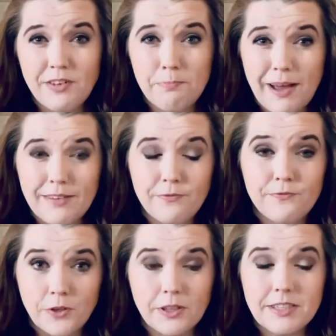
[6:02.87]
been
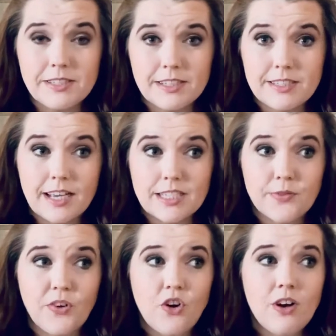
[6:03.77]
fully
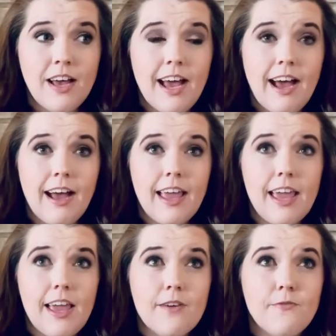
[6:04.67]
successful.
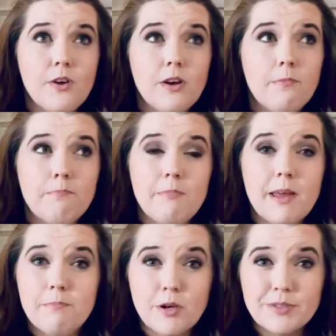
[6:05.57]
If
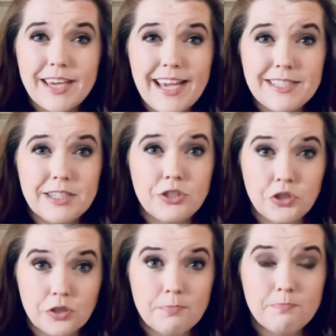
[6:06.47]
in most cases,
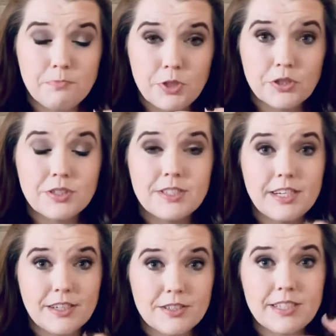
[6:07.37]
you're
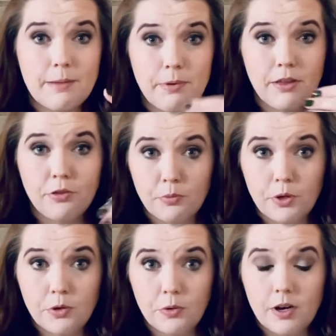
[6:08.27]
stair-stepping
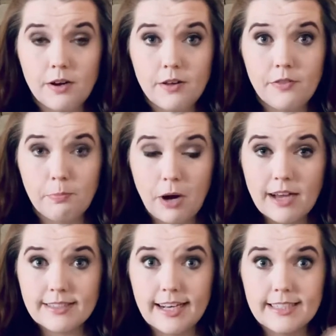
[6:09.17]
through the
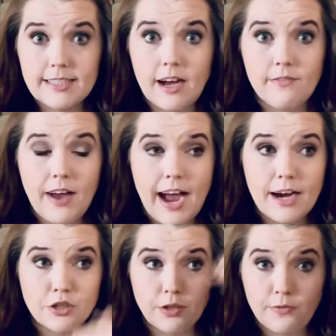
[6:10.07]
process of
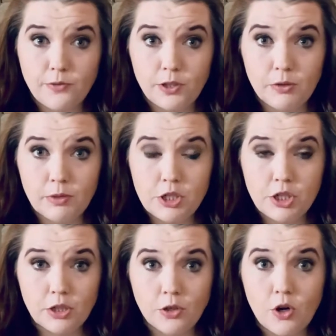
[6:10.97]
actually fully
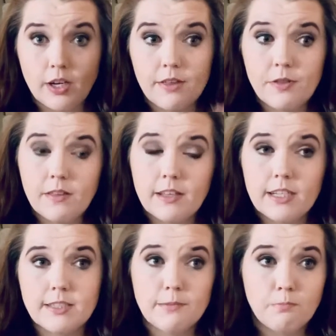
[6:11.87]
reaching a goal. And I think that
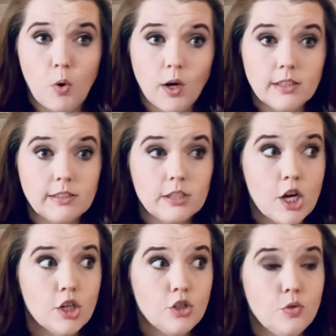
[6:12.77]
it's important
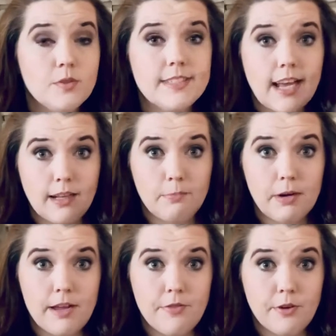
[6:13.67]
to
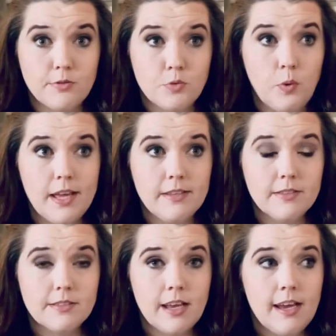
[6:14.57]
celebrate those
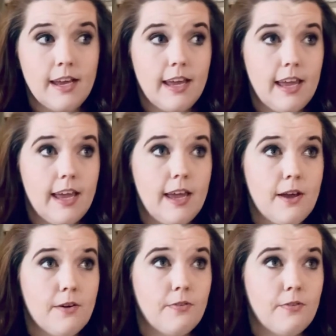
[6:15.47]
wins. If